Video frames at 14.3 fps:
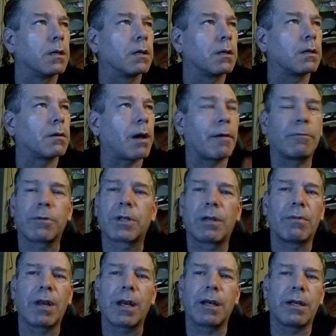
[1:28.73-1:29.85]
you know, I haven't
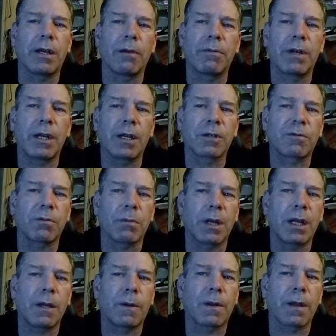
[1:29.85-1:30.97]
received any dividends from
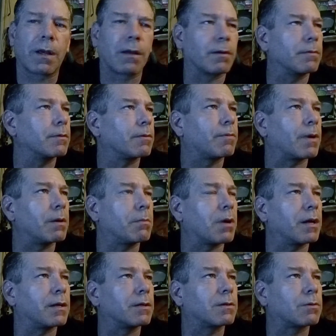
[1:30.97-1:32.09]
anything, if
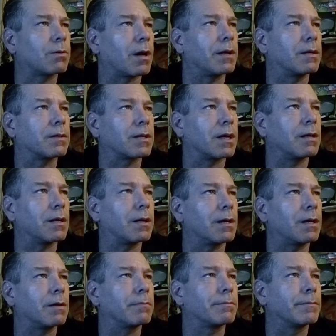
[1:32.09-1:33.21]
anybody's tried to send any.